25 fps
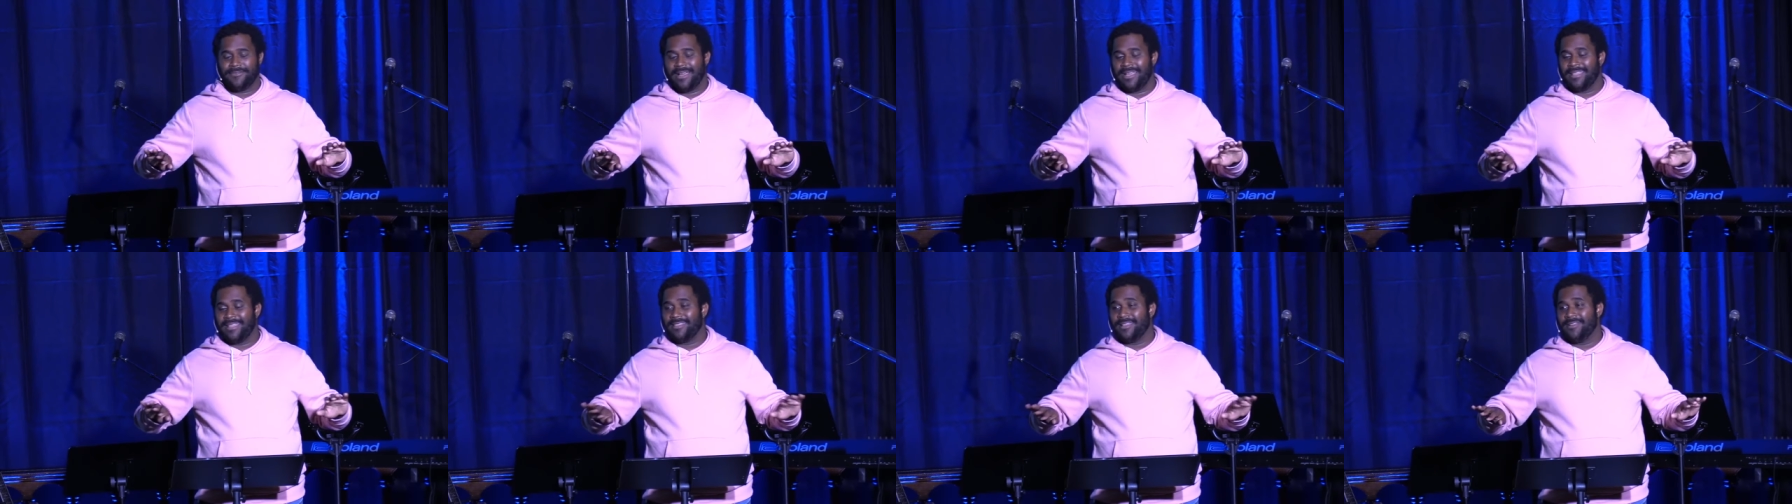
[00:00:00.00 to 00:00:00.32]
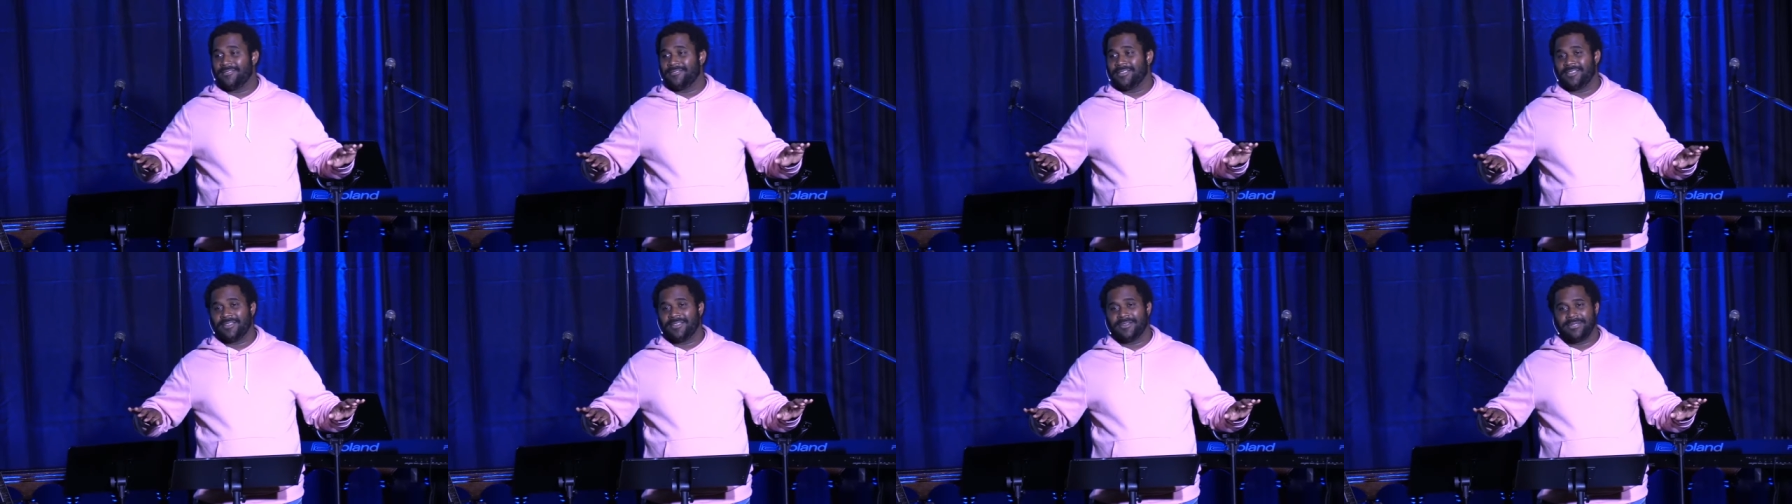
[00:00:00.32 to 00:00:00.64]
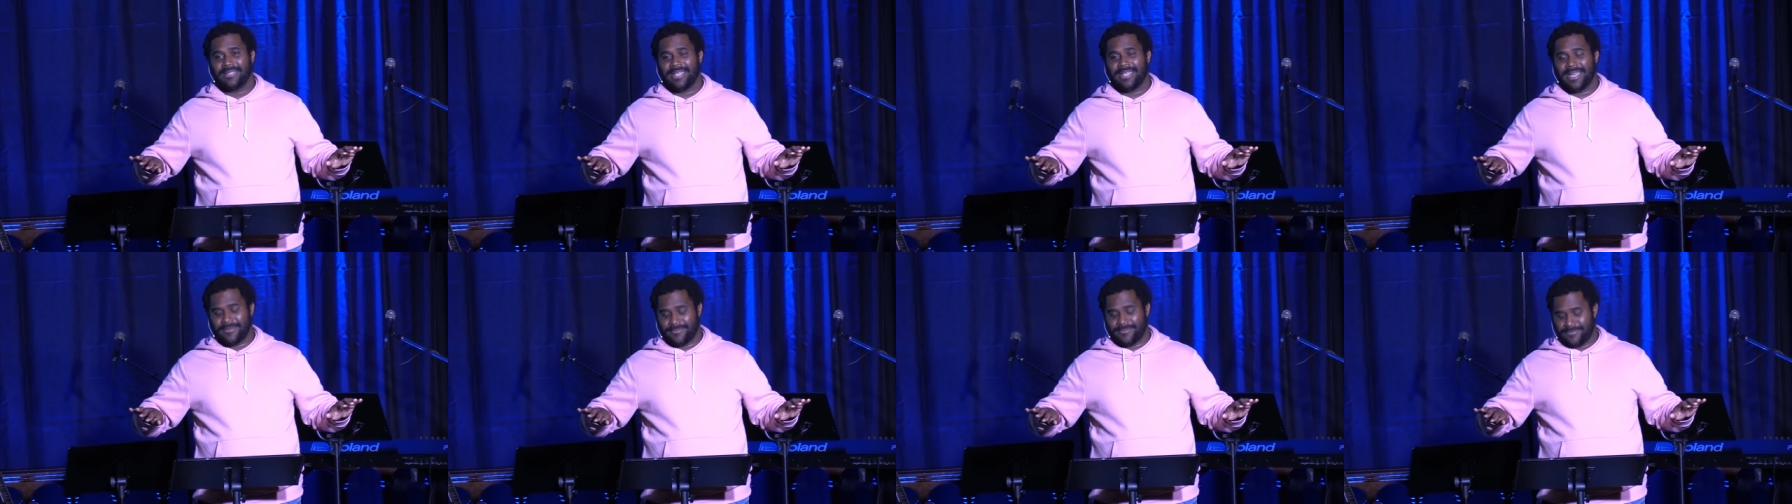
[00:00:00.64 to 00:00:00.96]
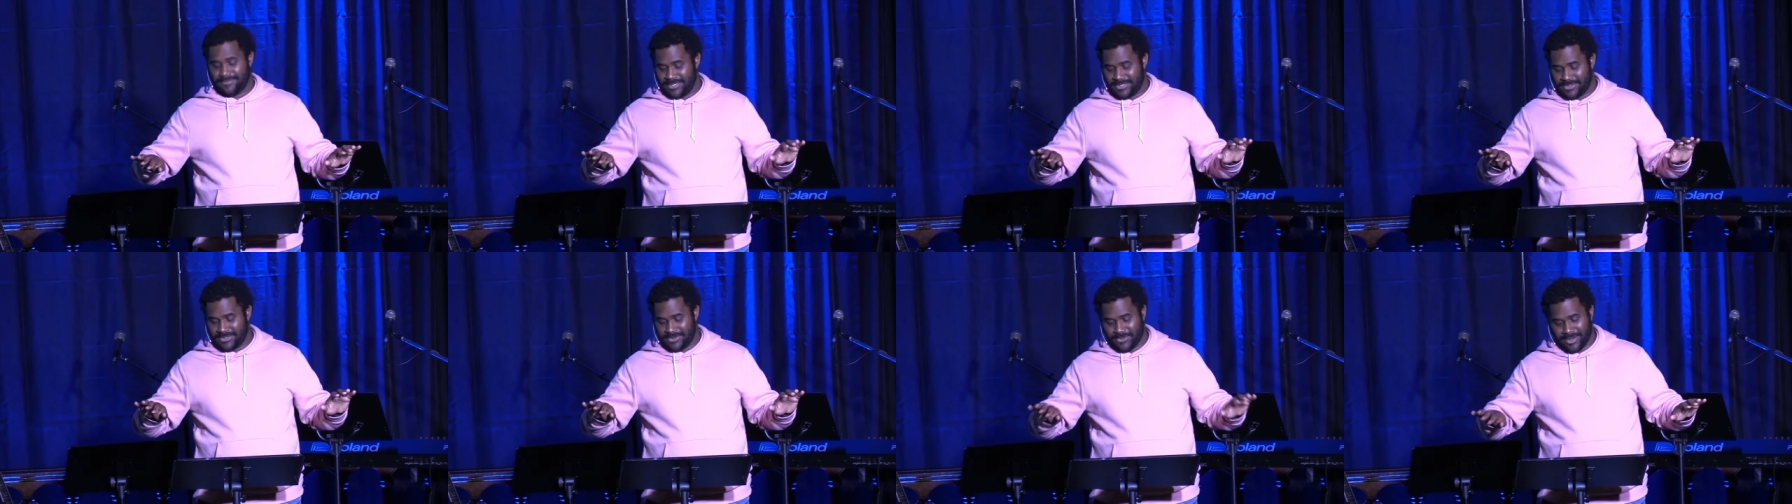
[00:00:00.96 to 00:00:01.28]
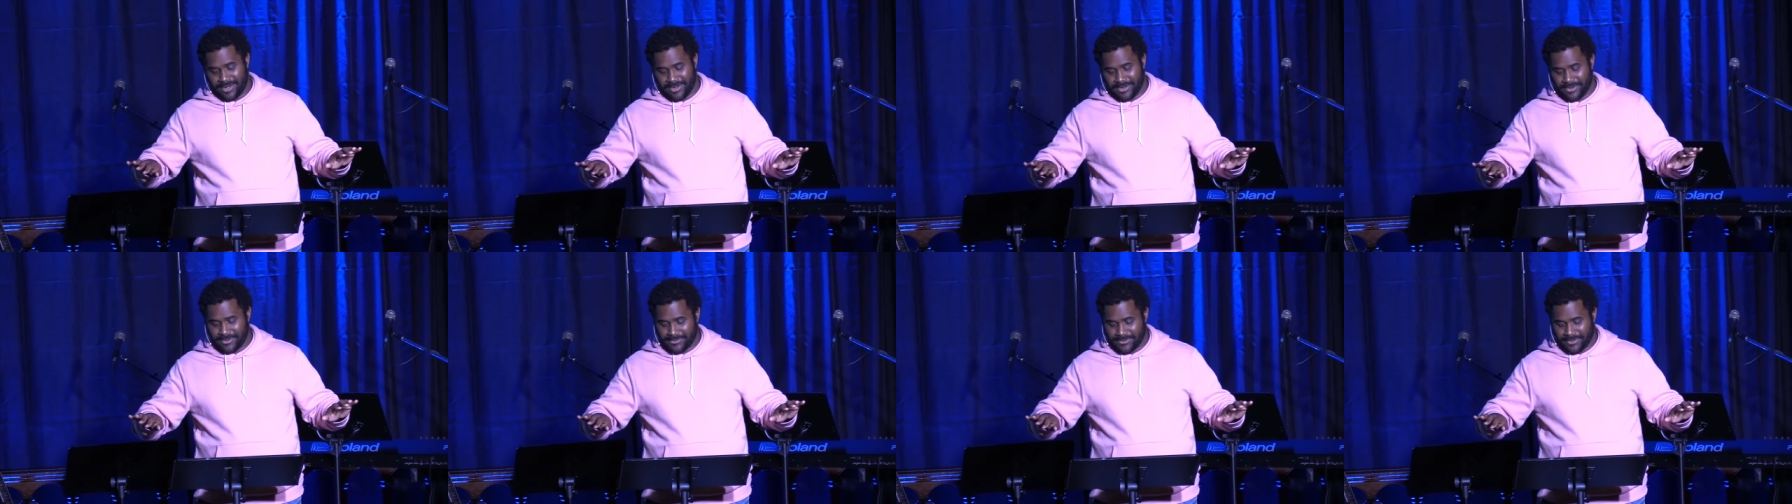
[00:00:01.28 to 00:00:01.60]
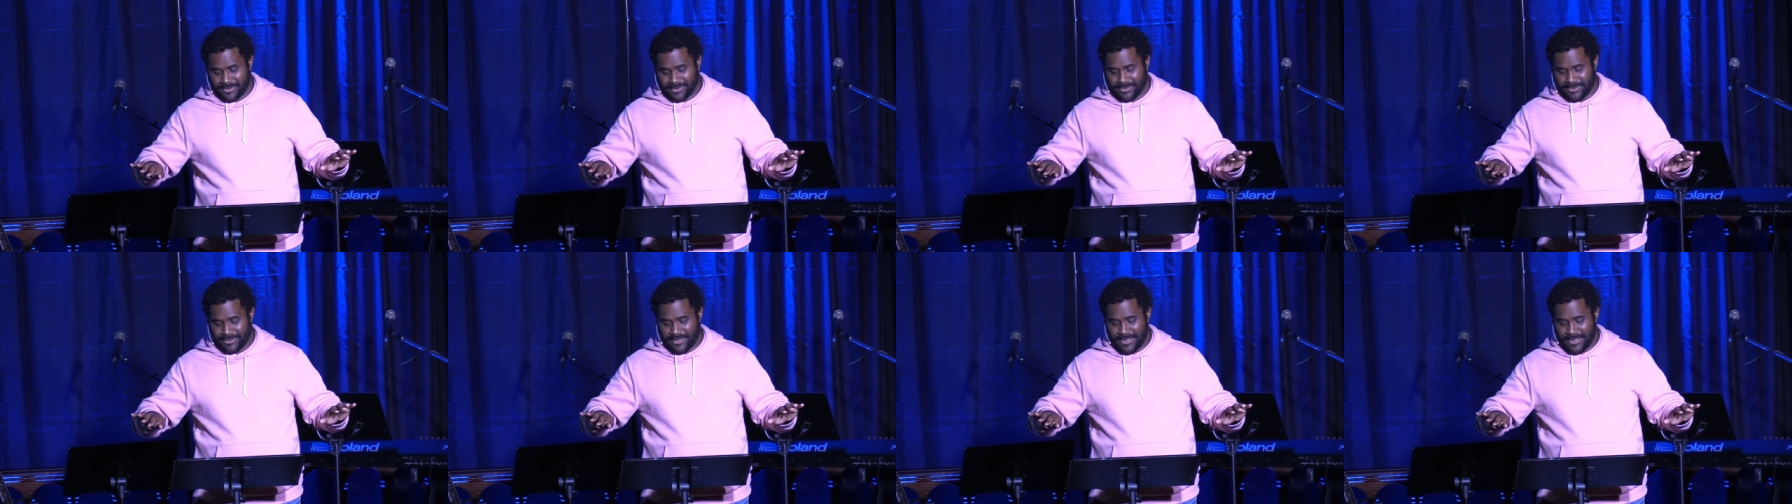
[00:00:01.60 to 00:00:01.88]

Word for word: I love alone time, it's wonderful.